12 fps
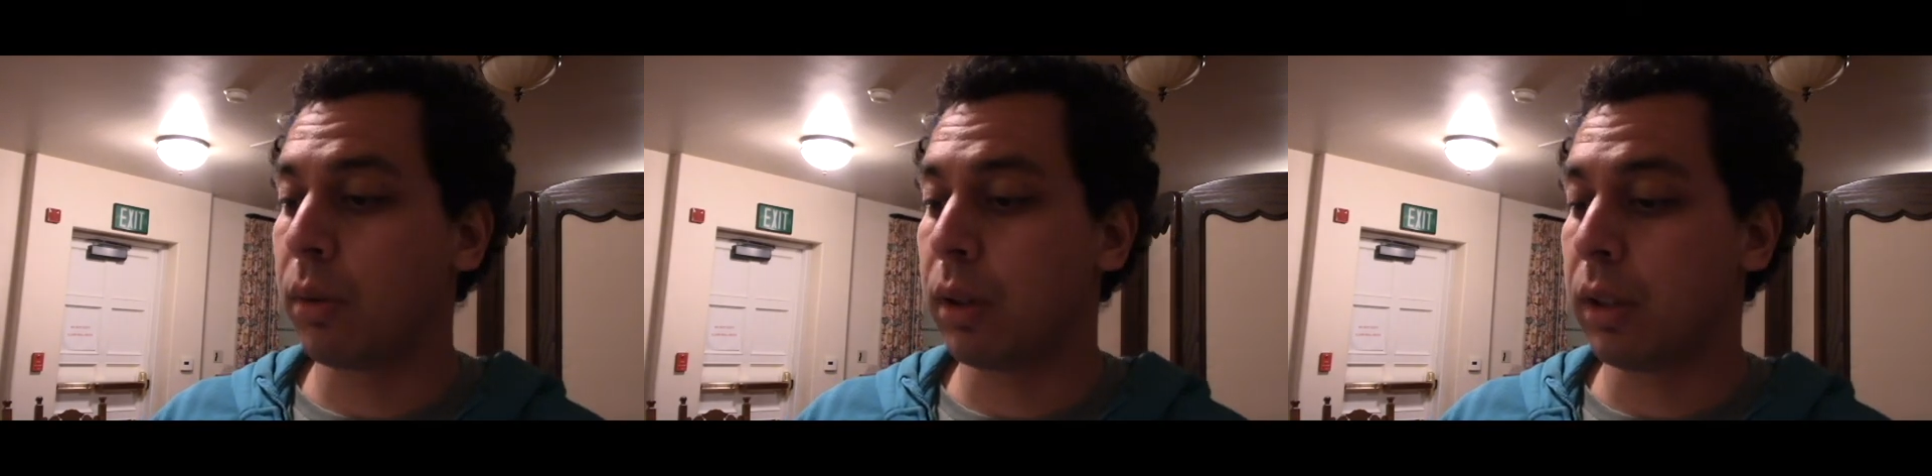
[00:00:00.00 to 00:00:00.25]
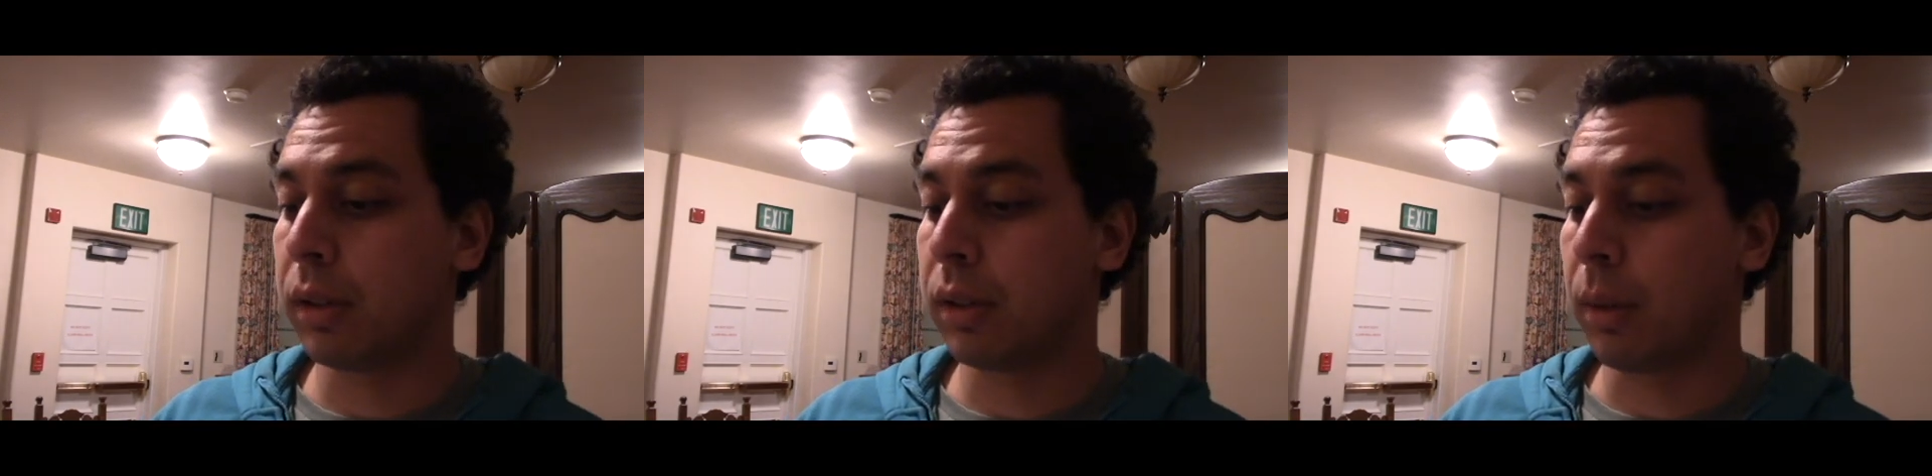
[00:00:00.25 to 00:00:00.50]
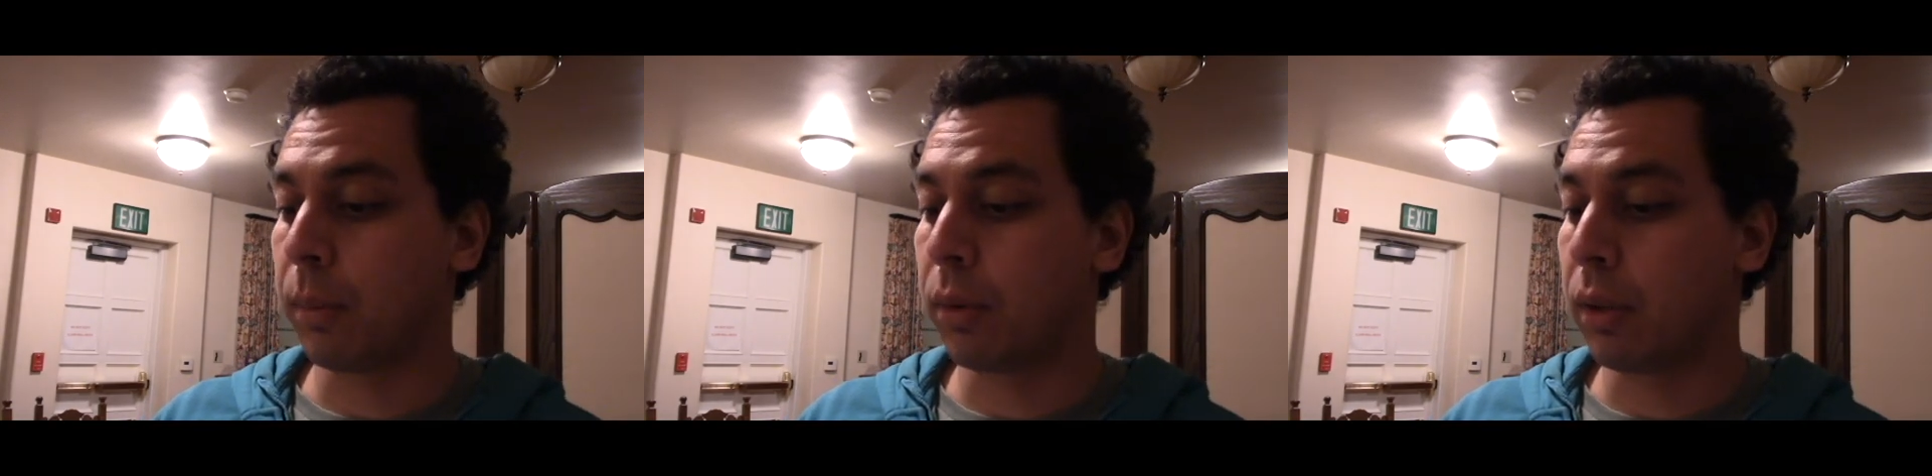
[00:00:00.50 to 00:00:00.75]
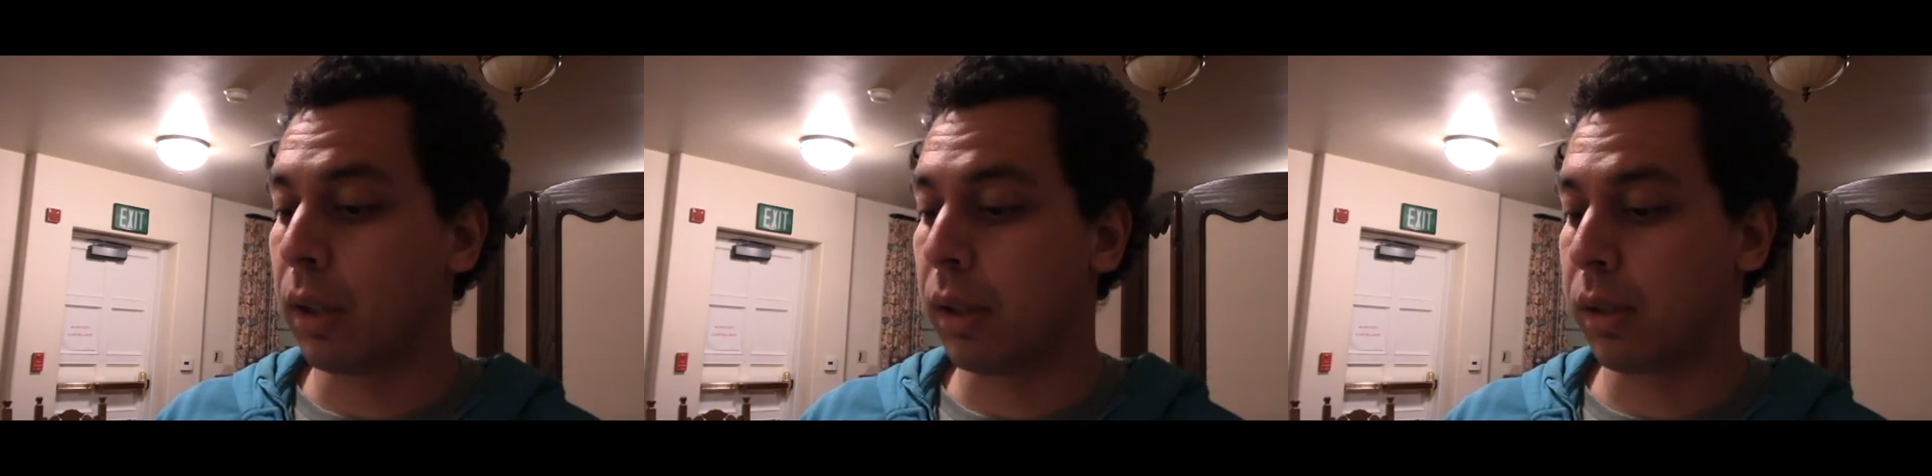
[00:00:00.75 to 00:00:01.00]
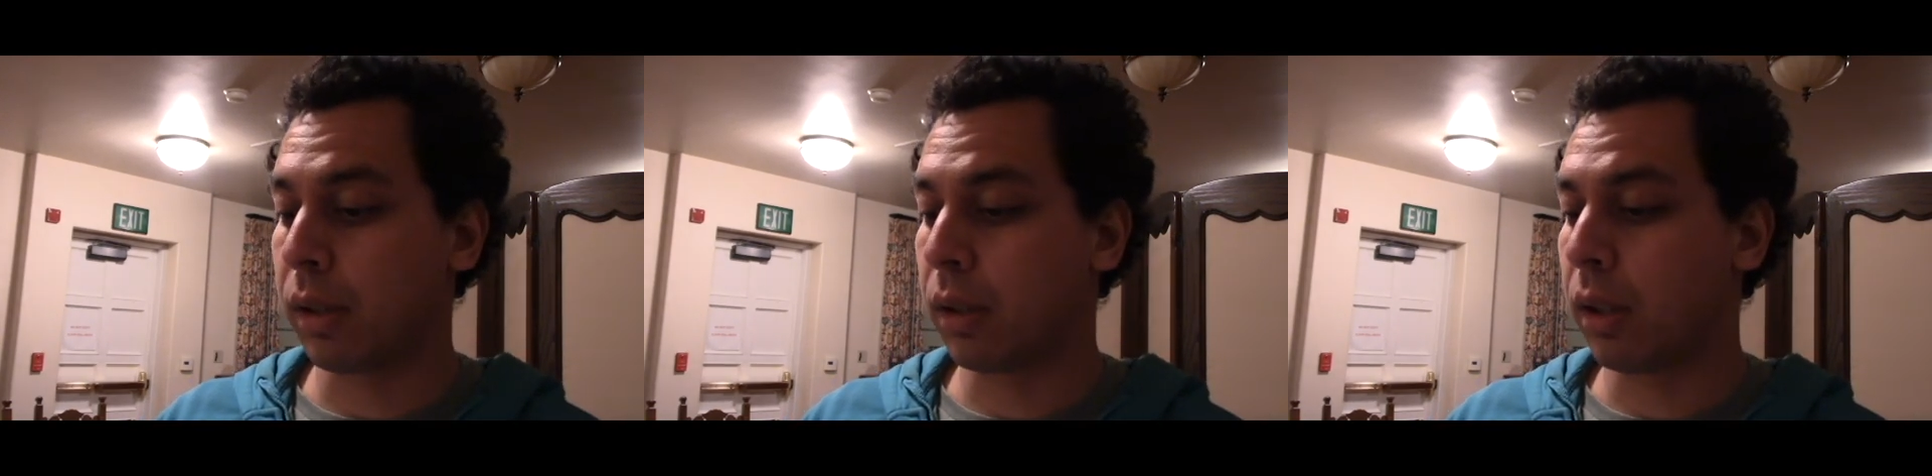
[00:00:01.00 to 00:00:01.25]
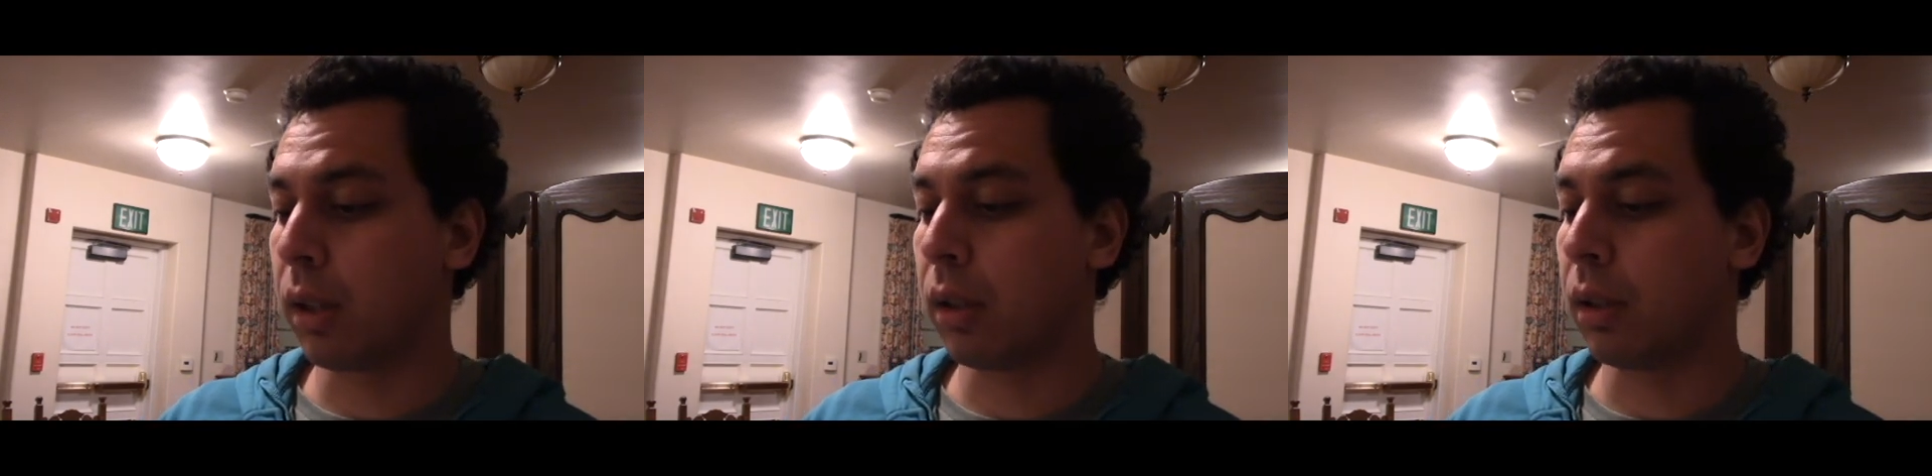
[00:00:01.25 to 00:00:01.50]
list, I'm realizing
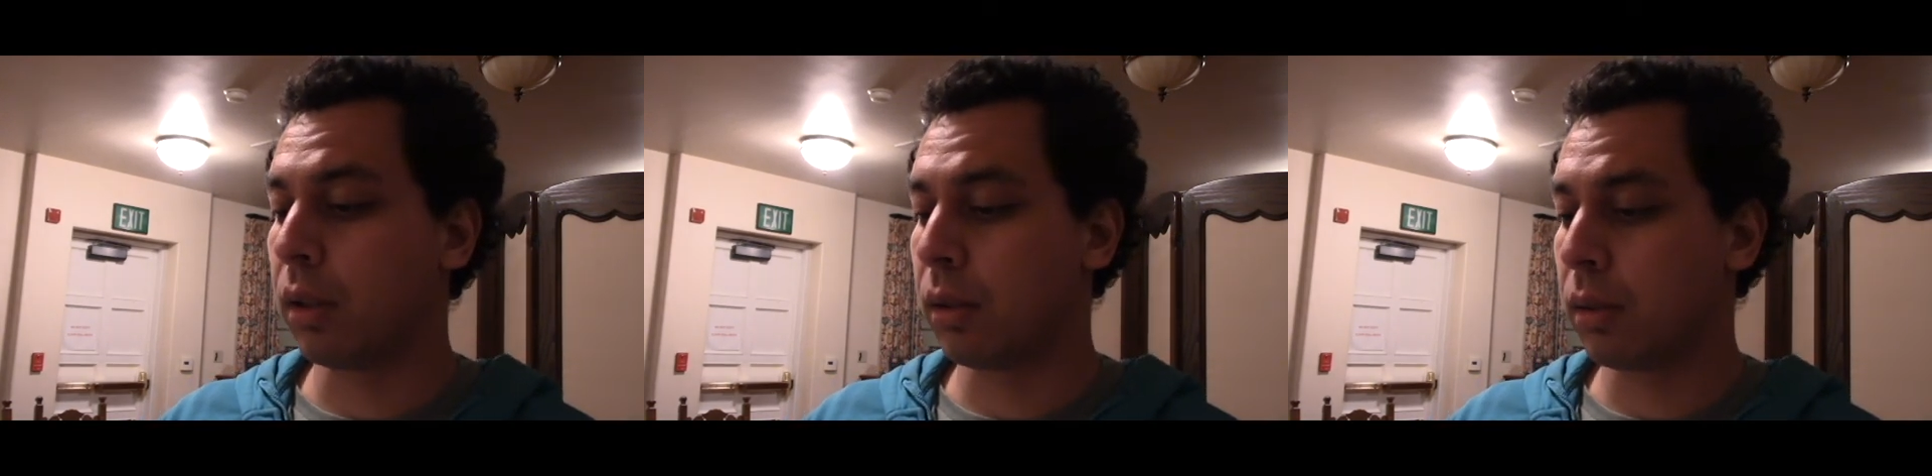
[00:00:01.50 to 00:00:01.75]
that uh,